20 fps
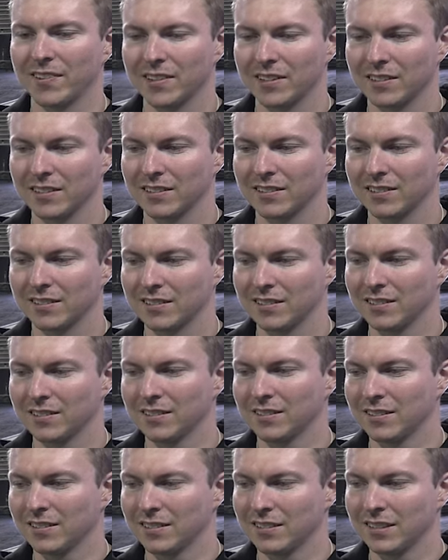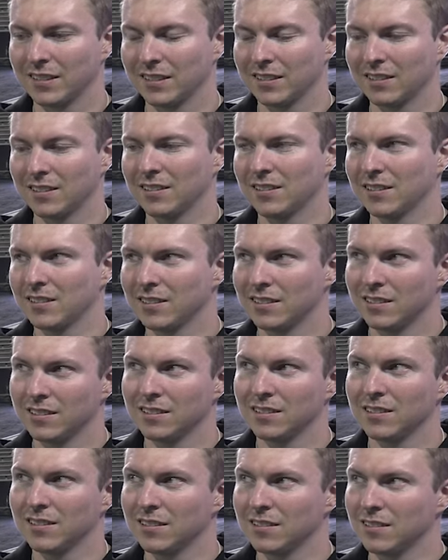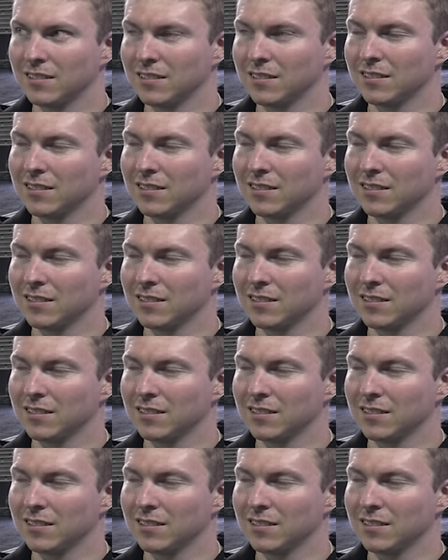[no speech]